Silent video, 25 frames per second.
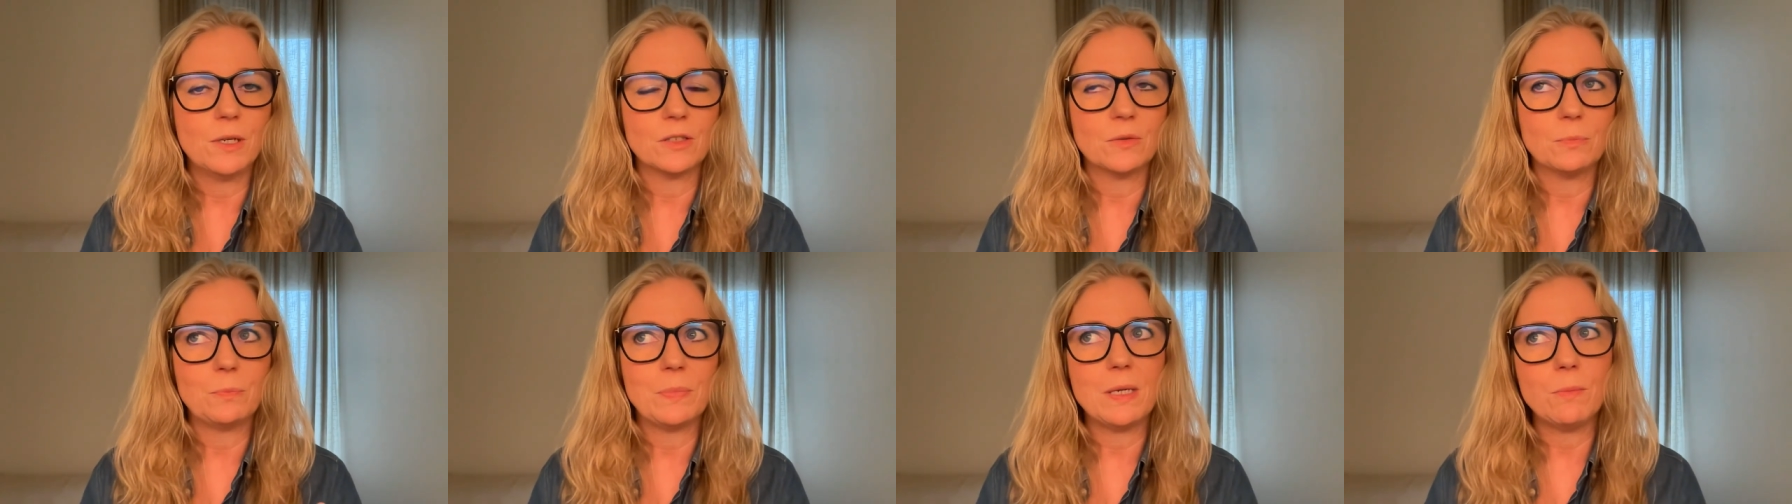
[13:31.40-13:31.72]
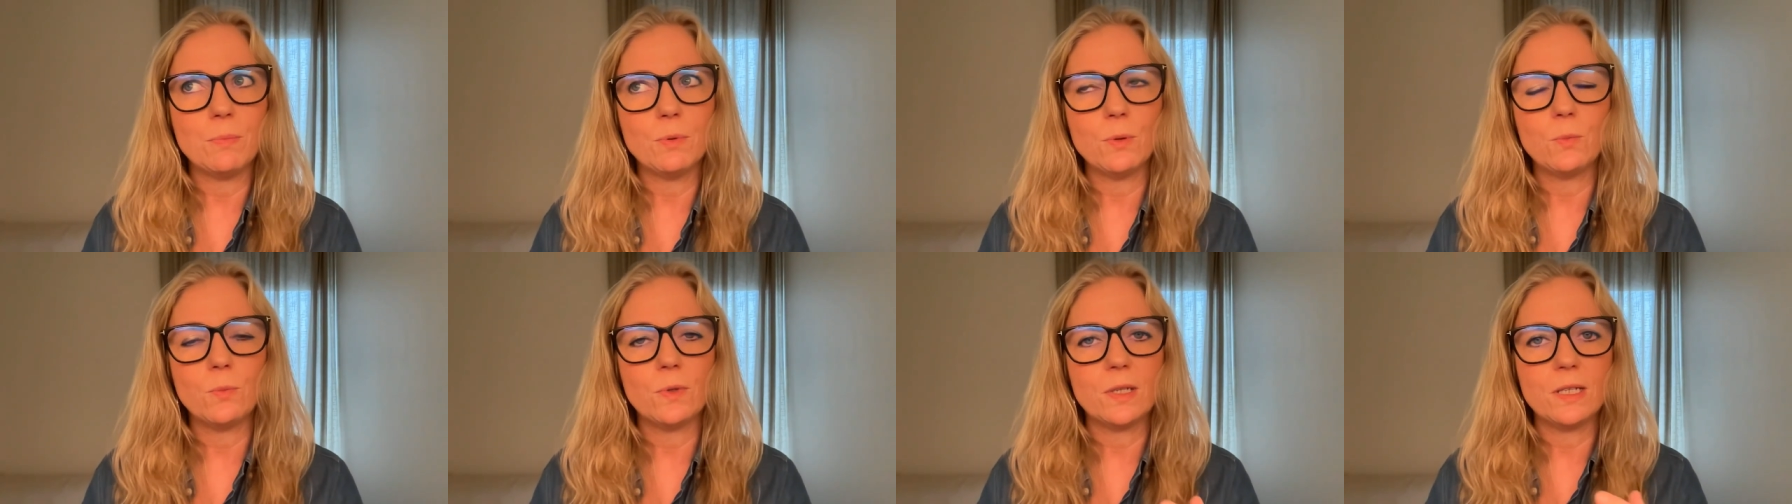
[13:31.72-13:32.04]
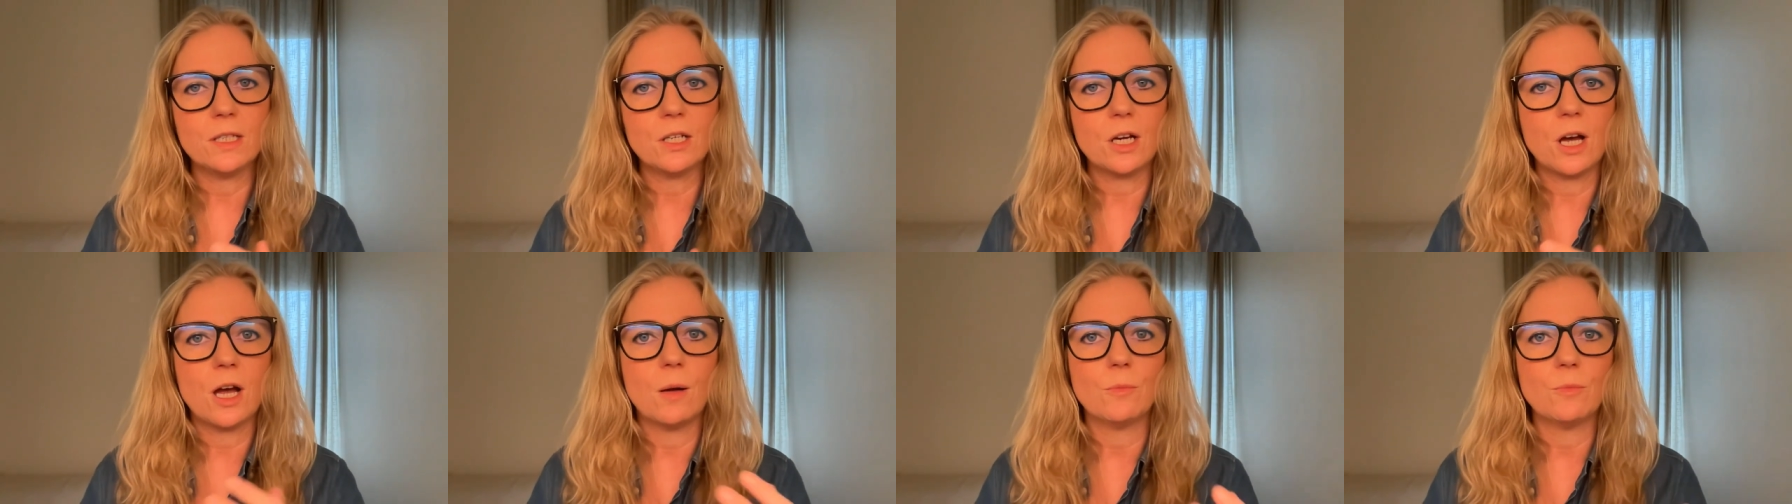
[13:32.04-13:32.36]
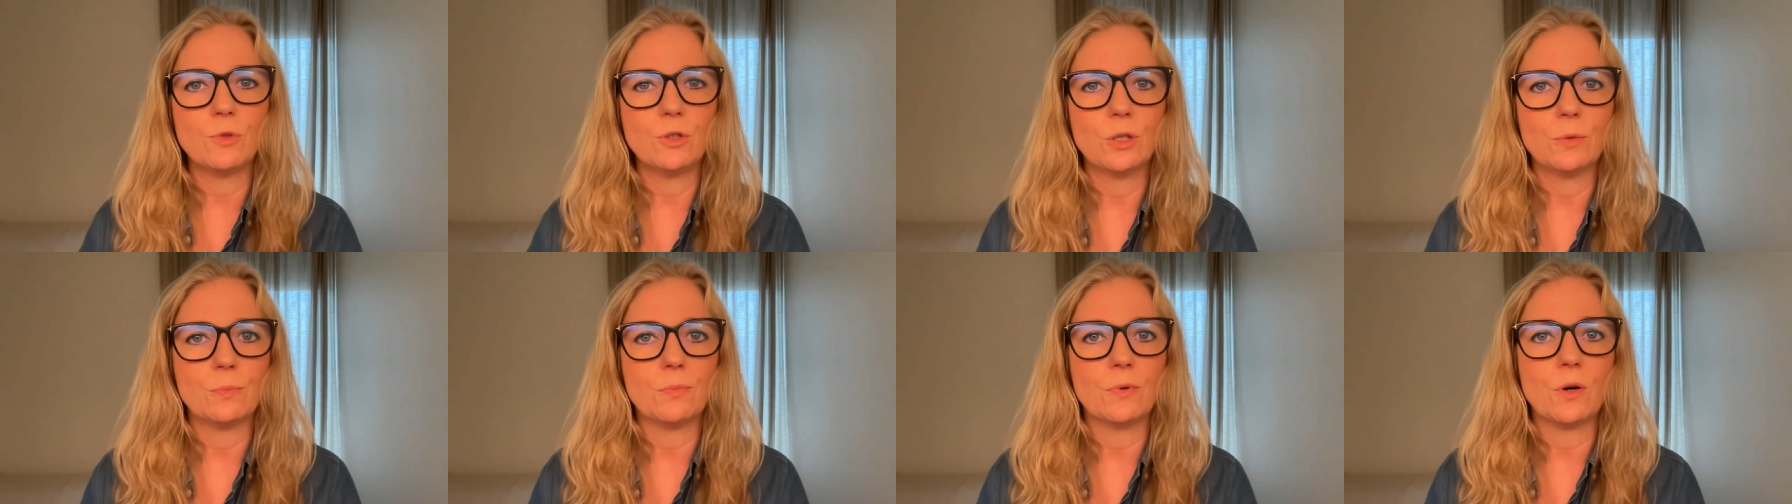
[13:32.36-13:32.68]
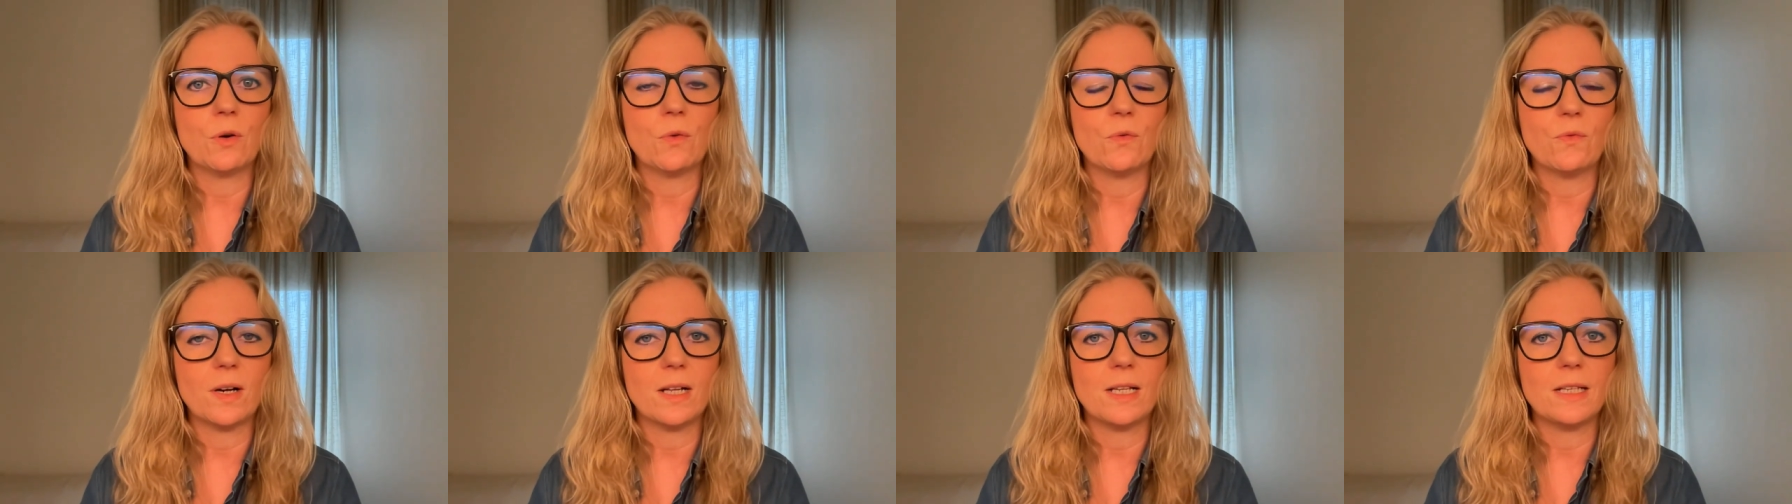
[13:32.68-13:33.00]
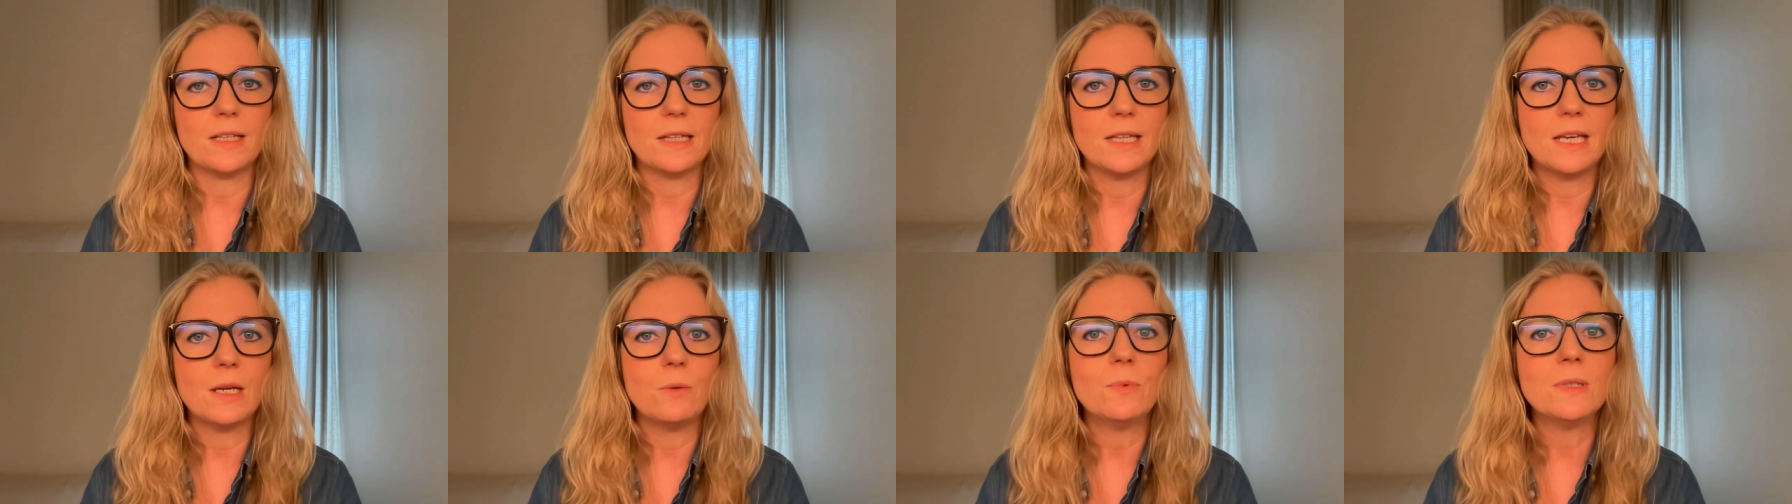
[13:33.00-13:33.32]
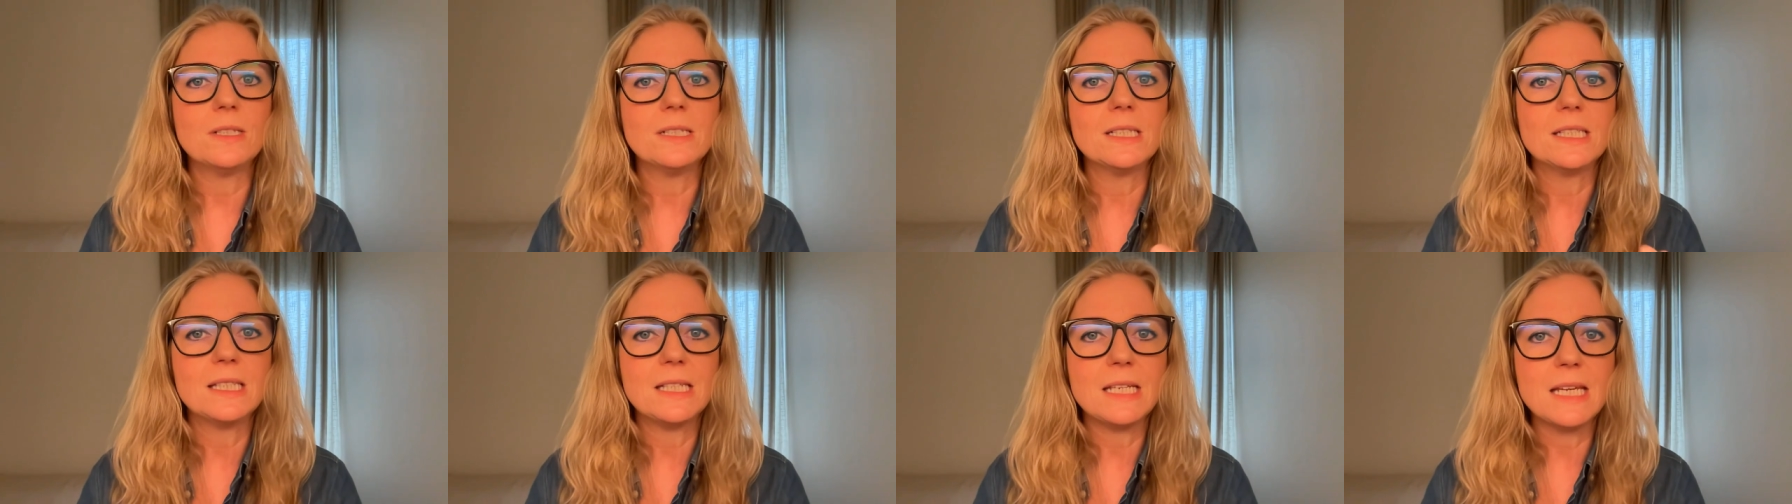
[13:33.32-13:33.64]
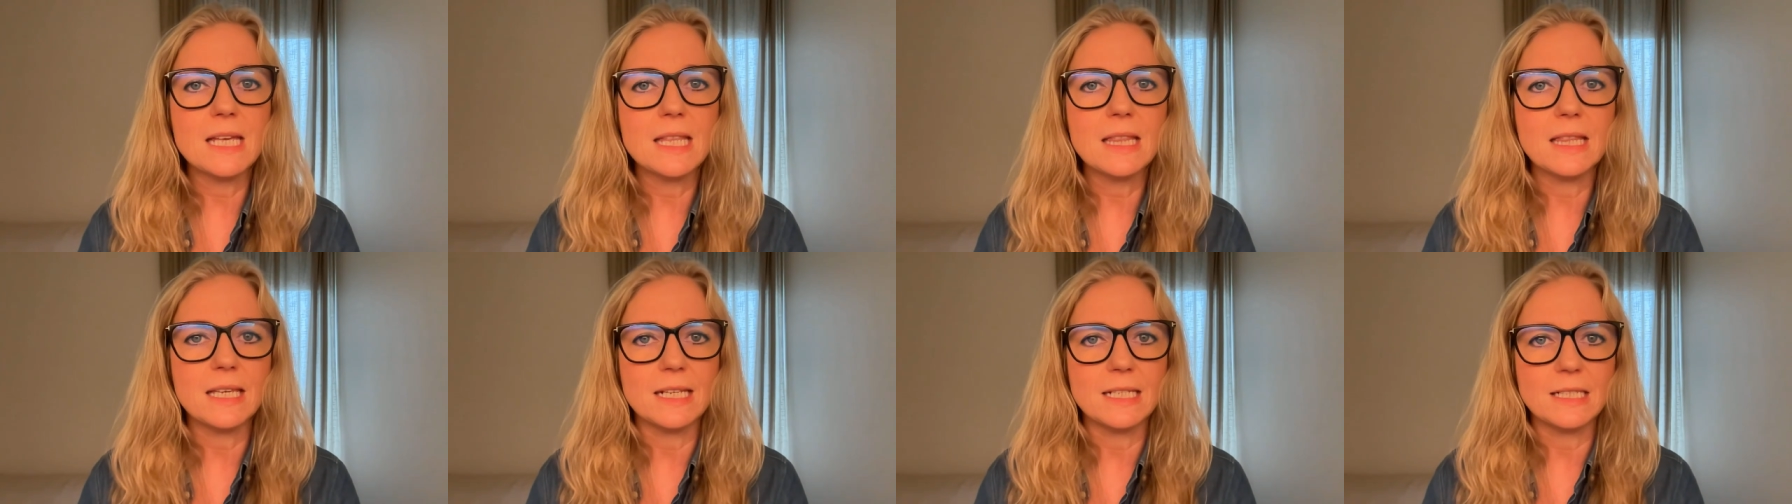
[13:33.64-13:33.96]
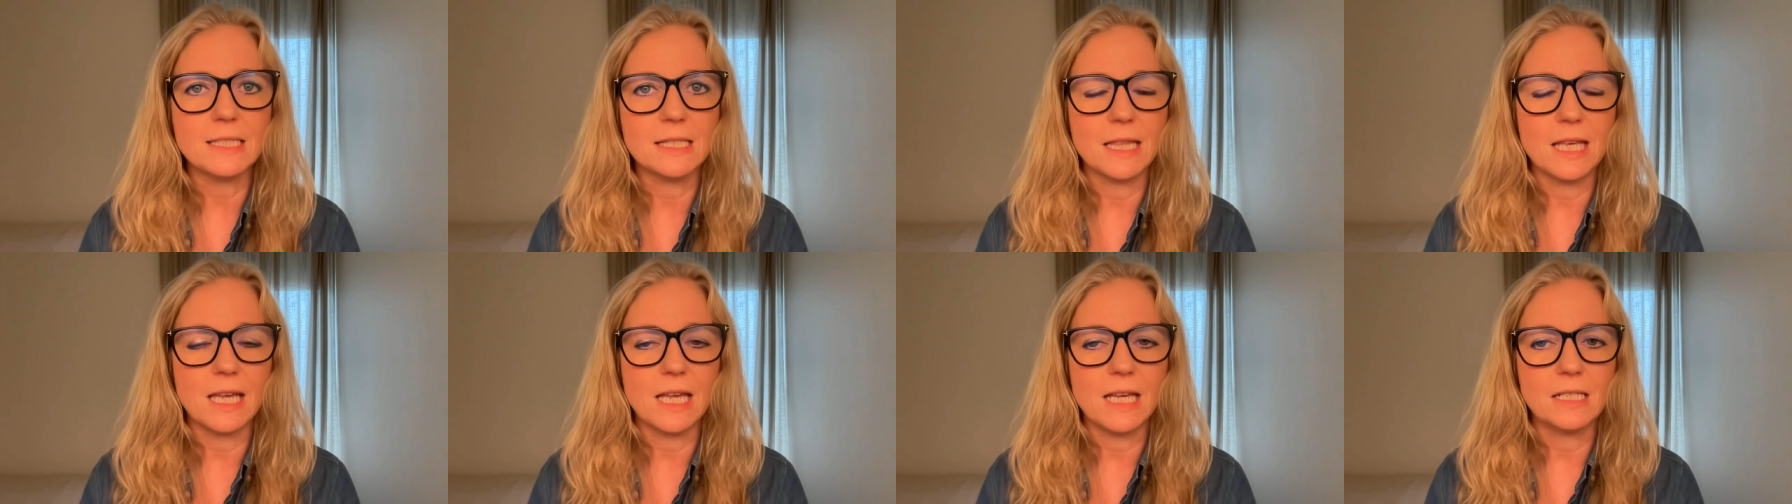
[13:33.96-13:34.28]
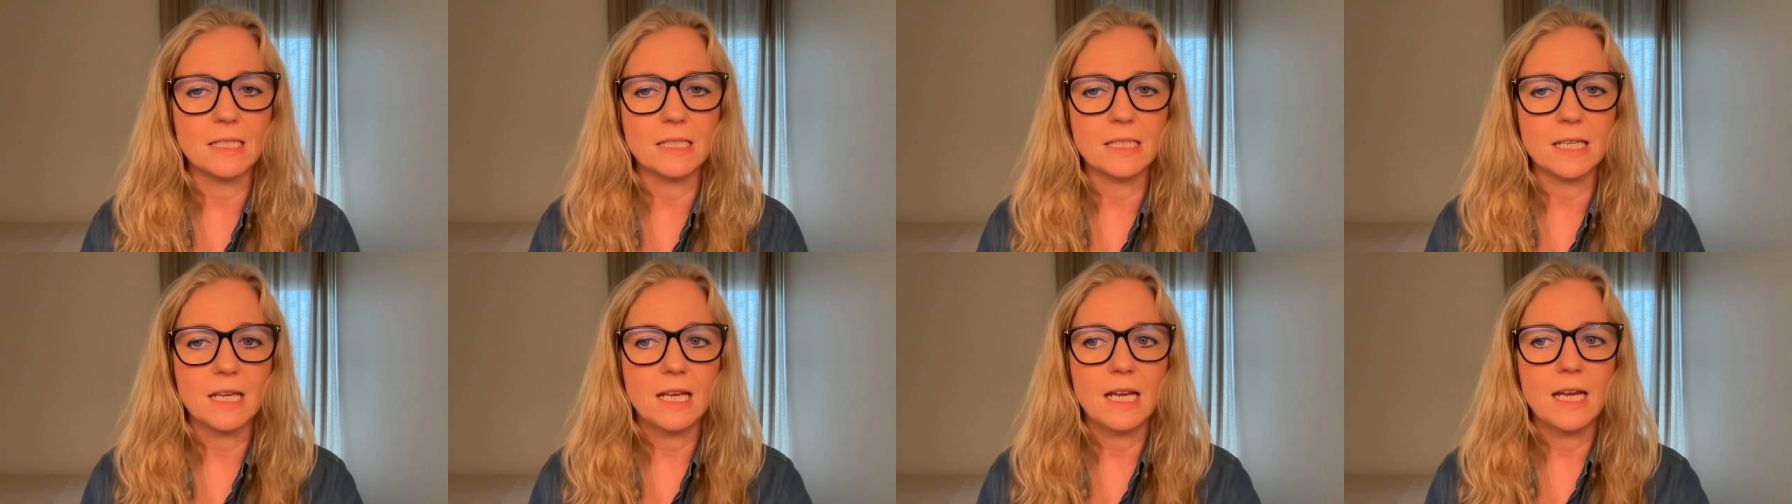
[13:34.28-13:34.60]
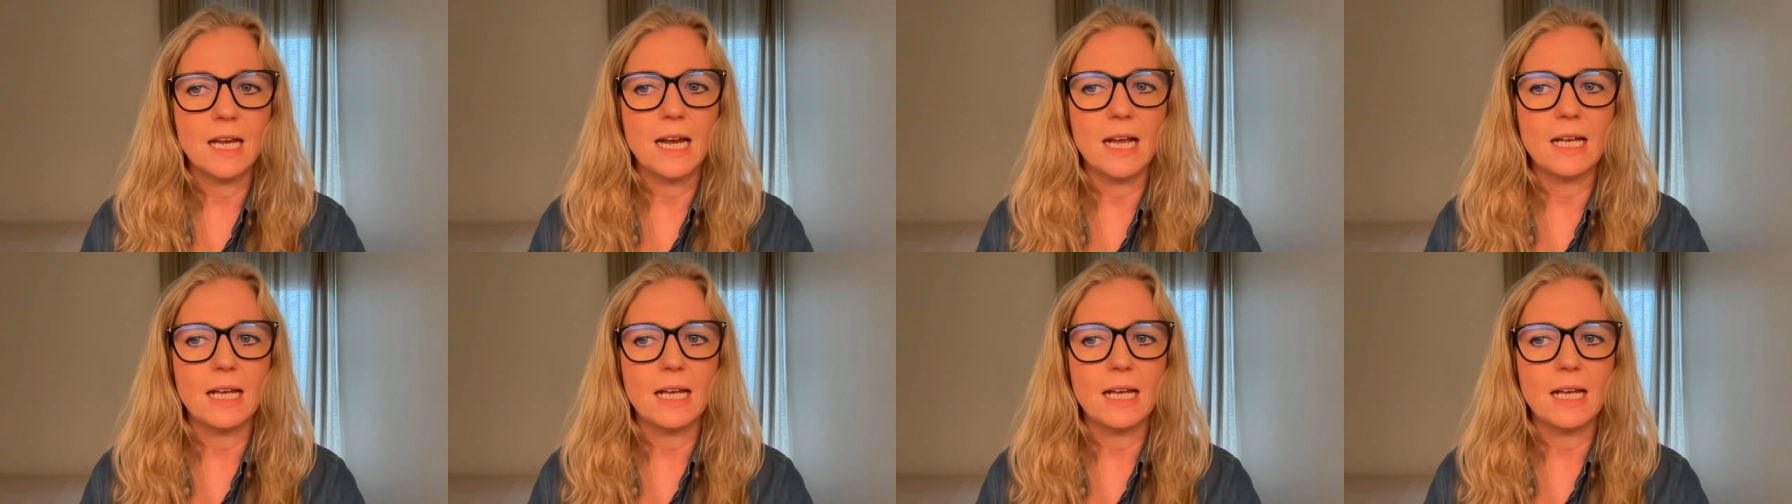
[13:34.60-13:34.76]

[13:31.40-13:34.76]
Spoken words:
Because people will come to your profile and they will see these things,